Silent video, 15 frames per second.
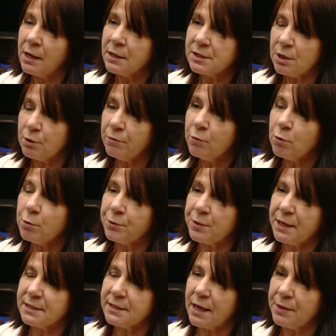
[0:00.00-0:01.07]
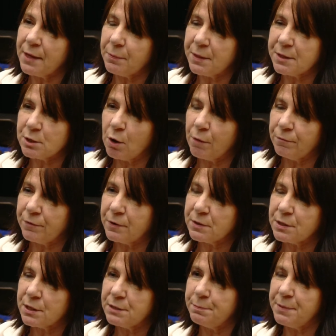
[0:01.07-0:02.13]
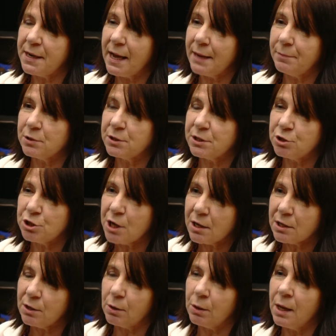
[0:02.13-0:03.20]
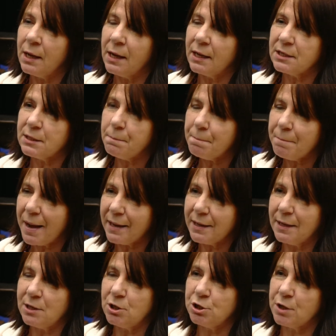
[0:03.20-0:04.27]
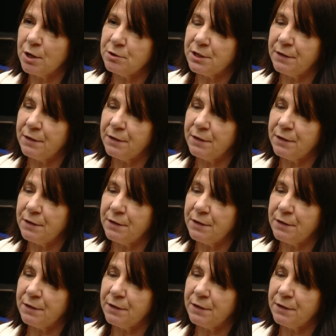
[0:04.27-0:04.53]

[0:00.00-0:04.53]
So, of all things, I think this conference has been able to juggle and to manage those